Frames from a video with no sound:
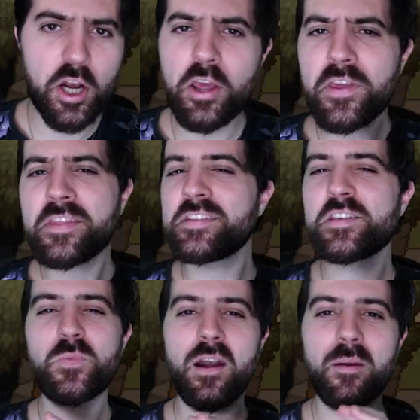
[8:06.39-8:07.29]
And I think this
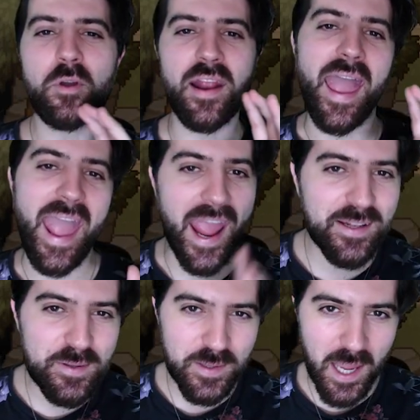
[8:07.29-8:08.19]
is where I'm going to end
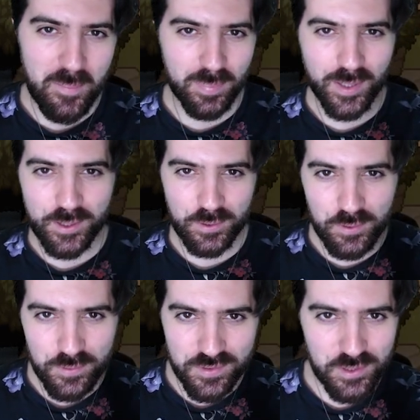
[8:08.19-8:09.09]
the gameplay
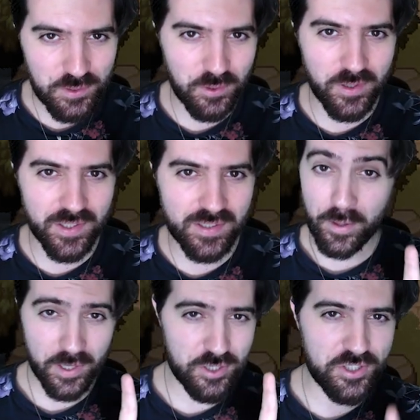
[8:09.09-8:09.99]
tools tutorial. I
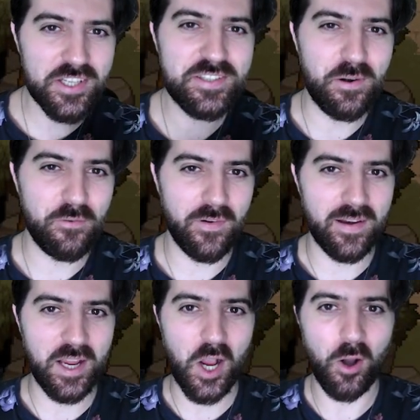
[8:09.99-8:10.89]
think sheets are a
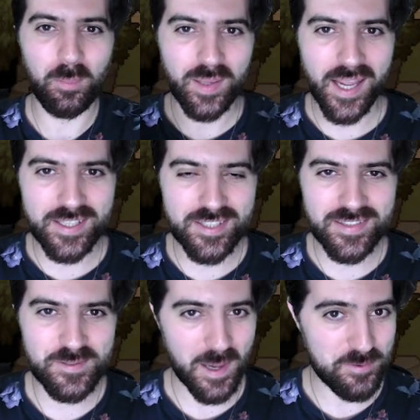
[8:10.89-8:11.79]
very complex
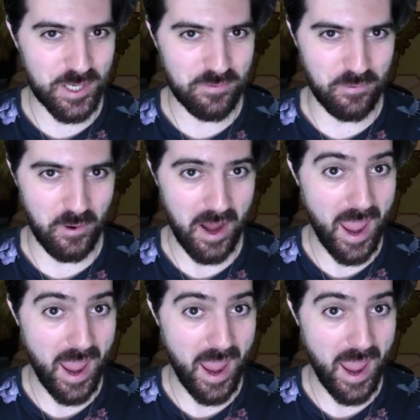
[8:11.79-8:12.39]
subject for